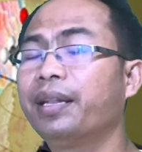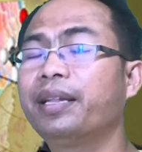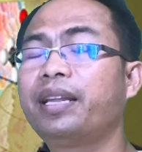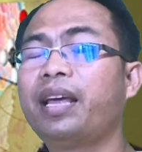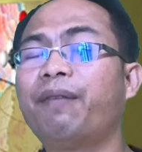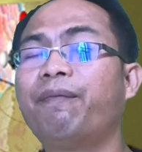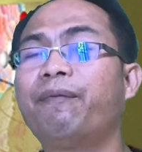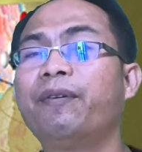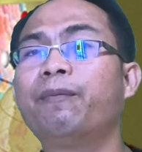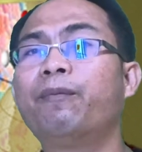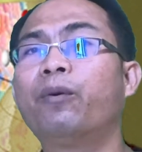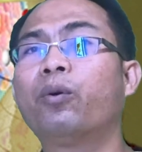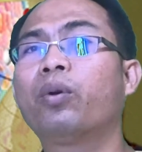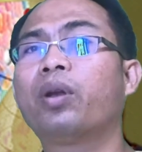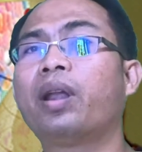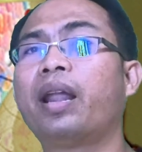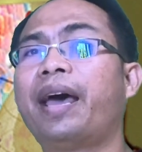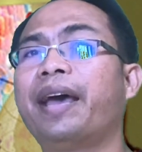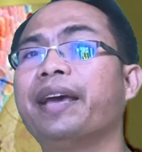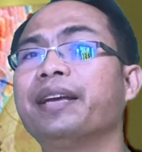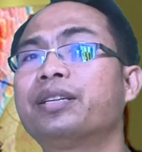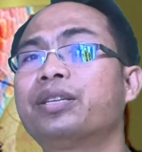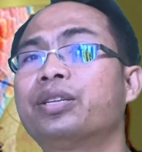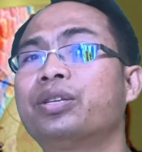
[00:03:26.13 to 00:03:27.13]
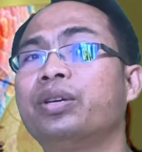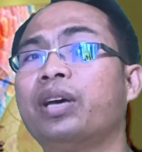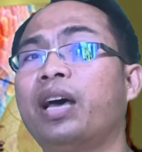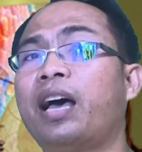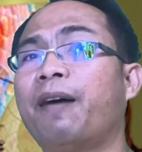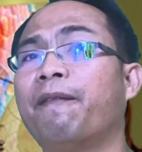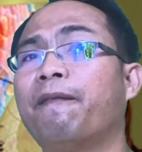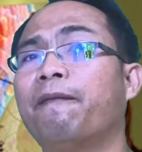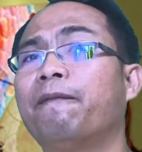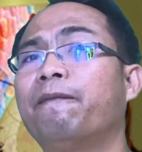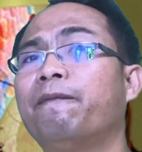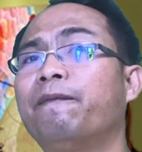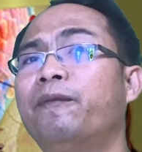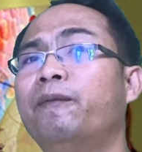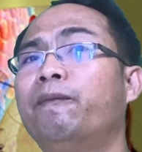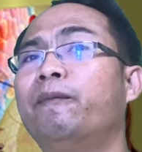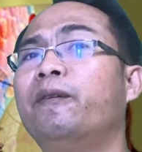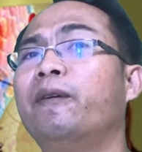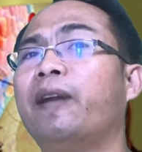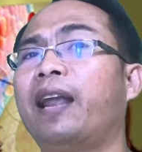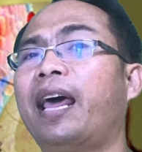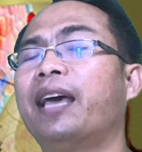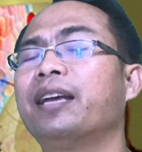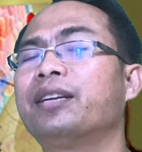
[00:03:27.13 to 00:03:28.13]
that we would like
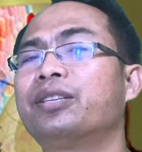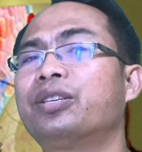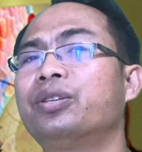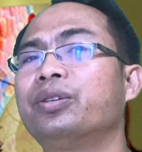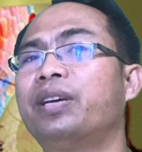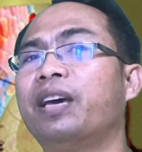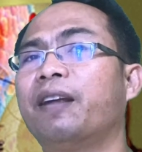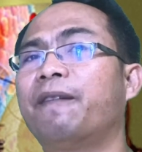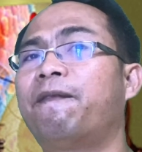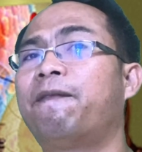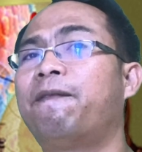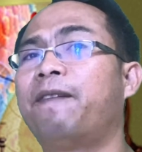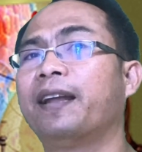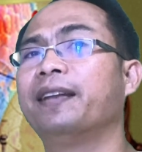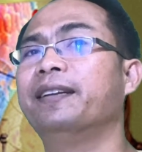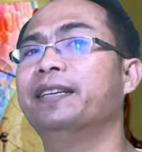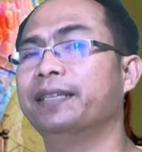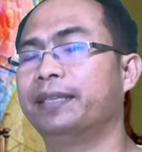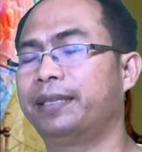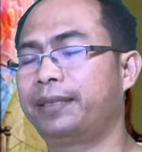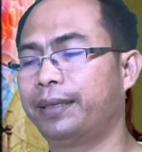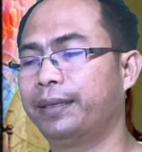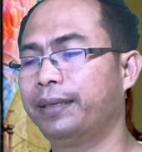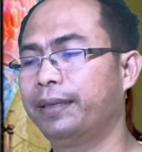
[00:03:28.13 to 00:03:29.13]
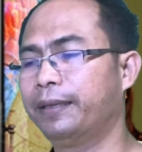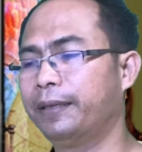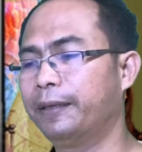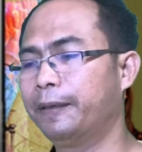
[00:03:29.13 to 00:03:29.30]
to get funded.